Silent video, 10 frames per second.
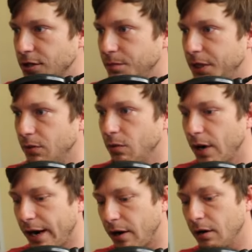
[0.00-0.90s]
be
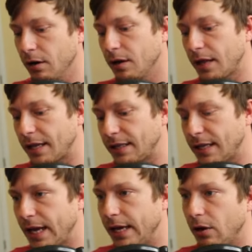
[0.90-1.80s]
aware that
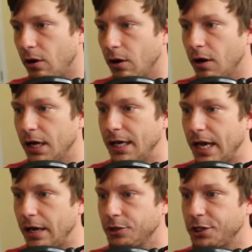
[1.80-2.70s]
they are an
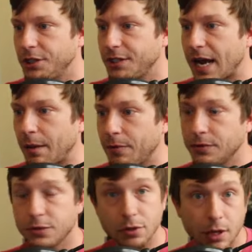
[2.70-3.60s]
energy zap.
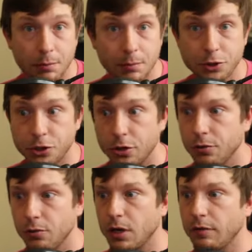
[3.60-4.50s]
So let me show you
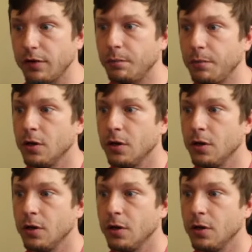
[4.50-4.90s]
one of them.